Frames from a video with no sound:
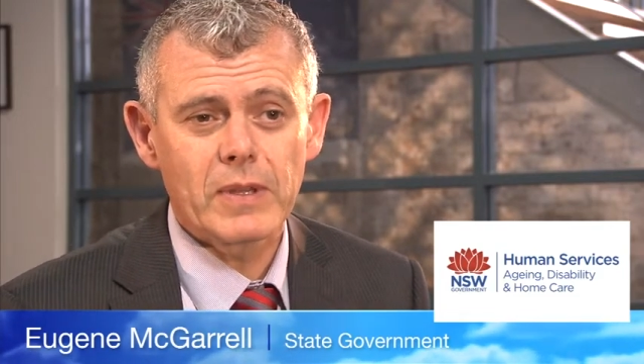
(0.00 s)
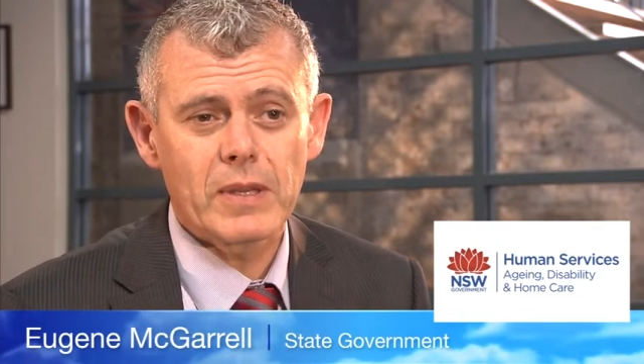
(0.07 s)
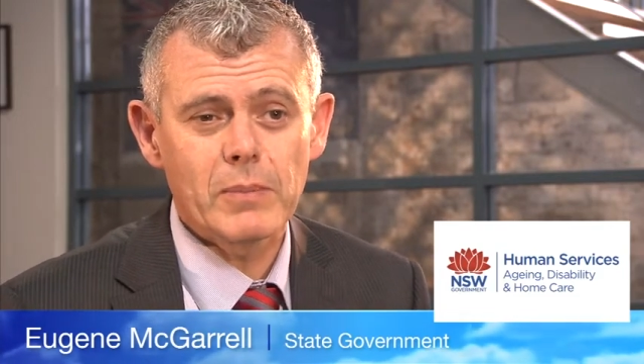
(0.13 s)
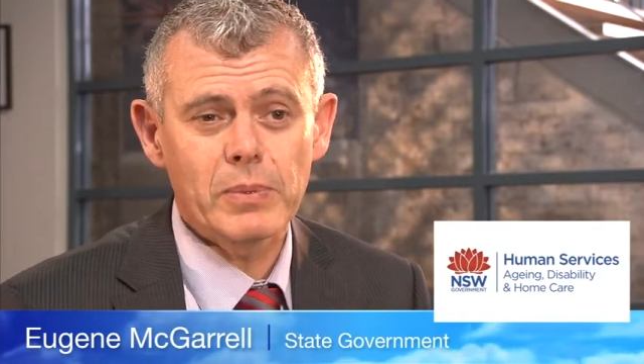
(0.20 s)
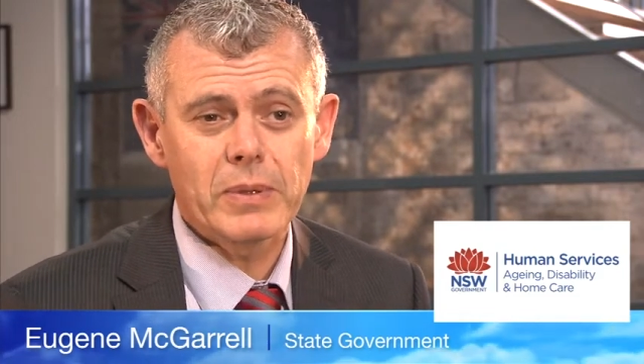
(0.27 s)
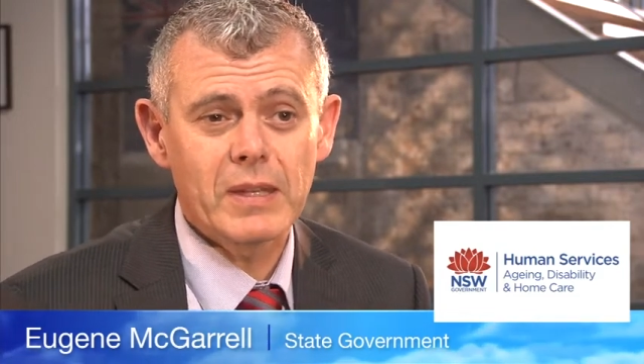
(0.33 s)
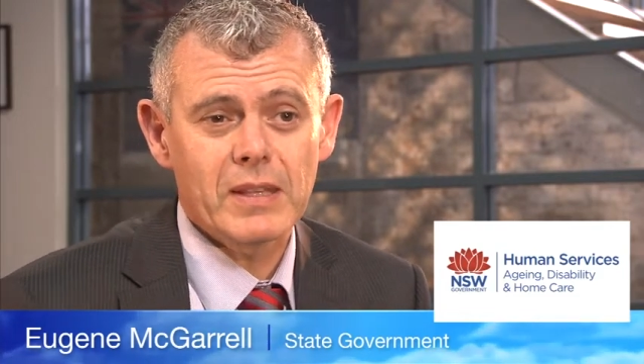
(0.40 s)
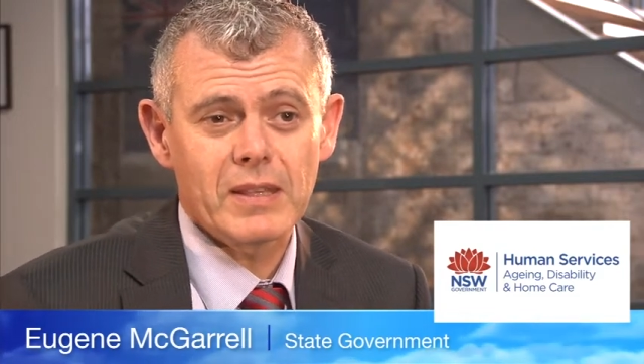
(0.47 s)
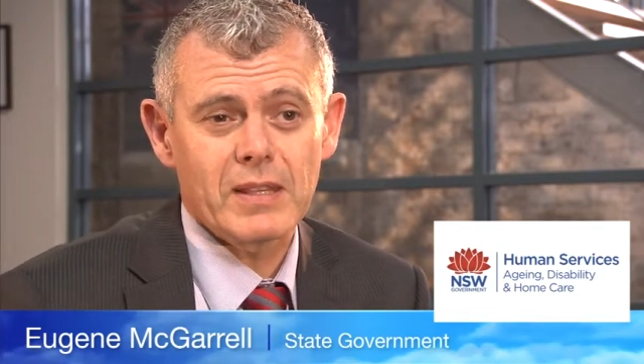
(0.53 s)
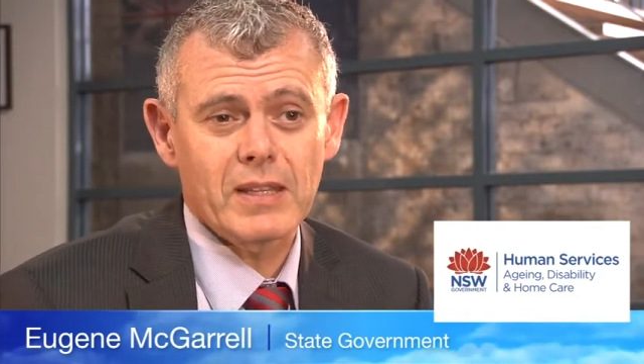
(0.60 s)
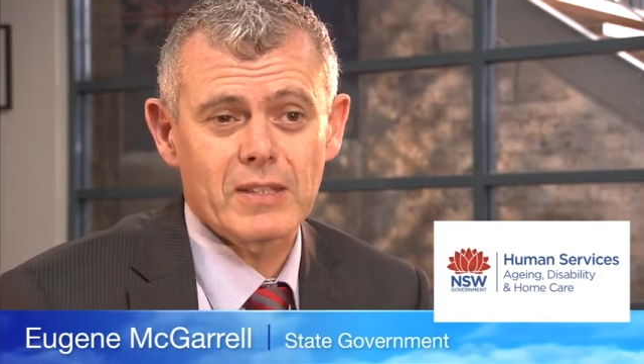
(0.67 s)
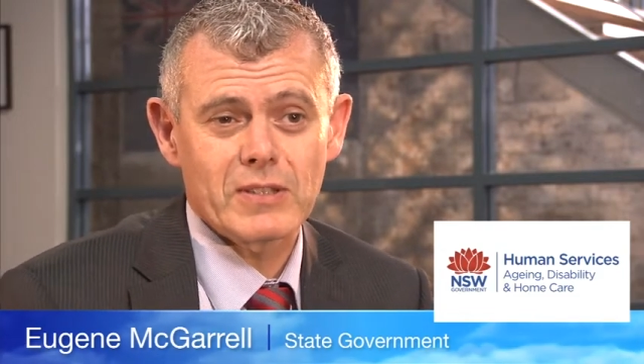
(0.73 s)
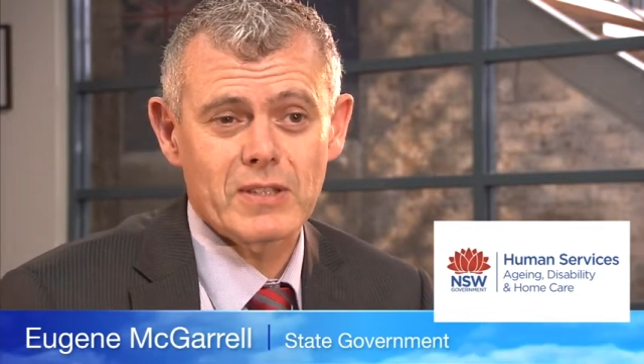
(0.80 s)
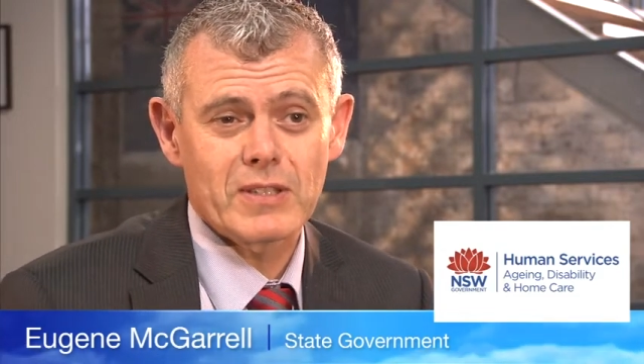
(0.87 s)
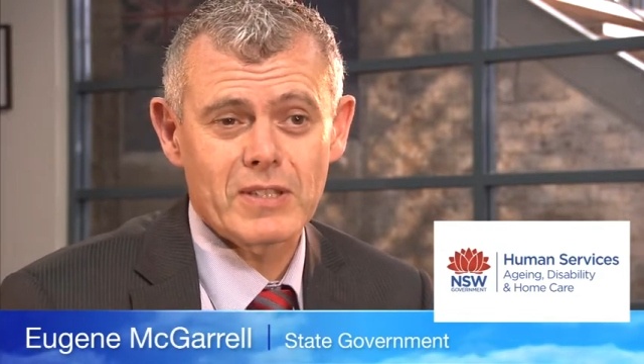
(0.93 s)
complete
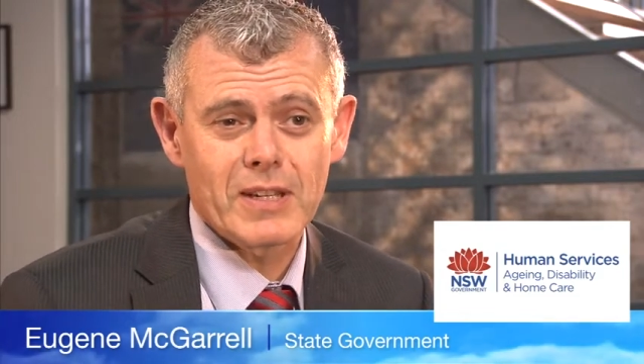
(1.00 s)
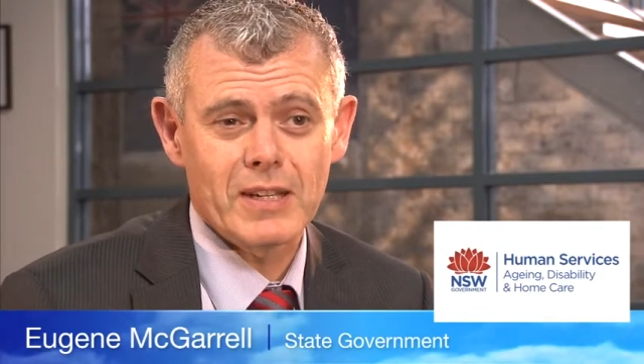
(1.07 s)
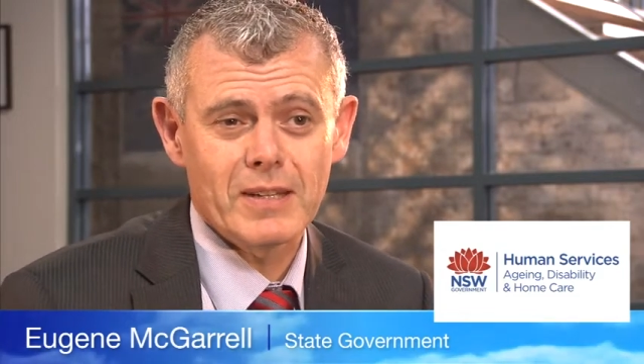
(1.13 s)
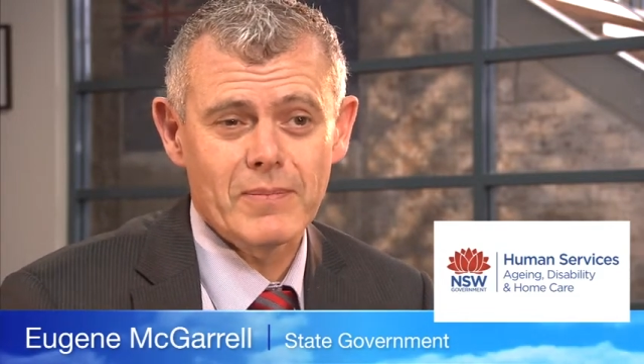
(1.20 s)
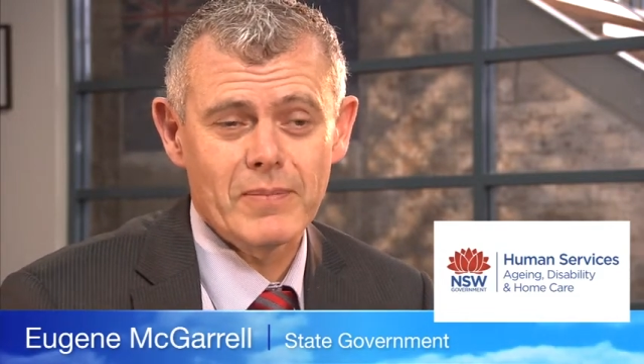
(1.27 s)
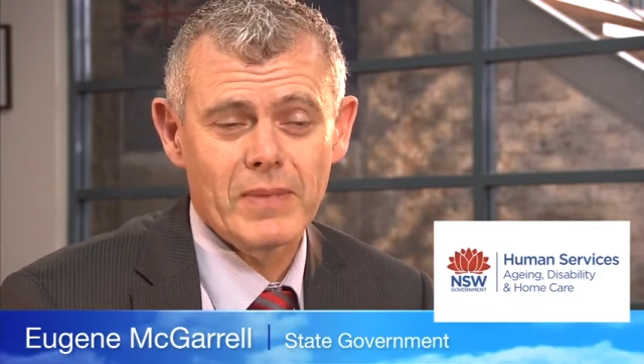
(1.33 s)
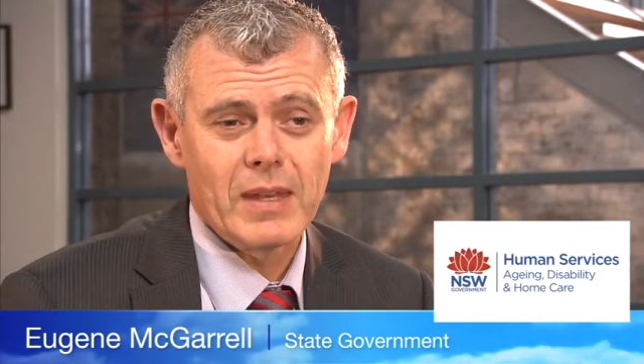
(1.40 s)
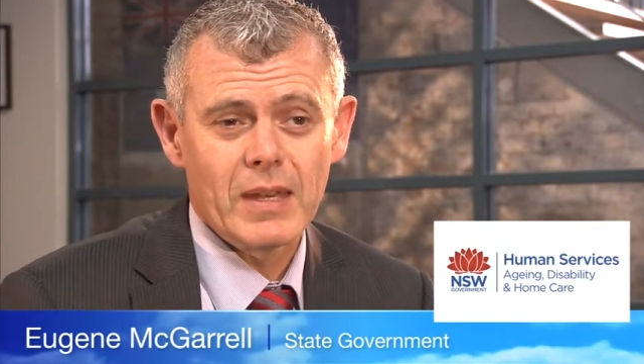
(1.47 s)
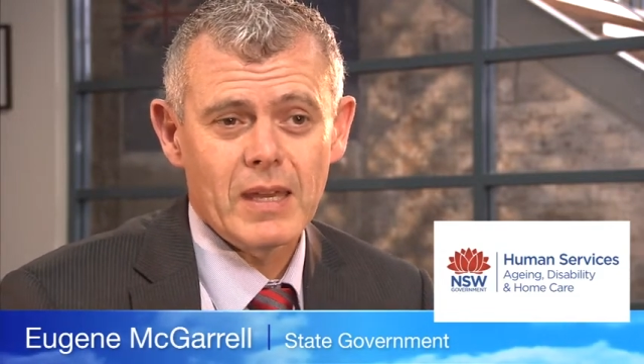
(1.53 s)
things on time.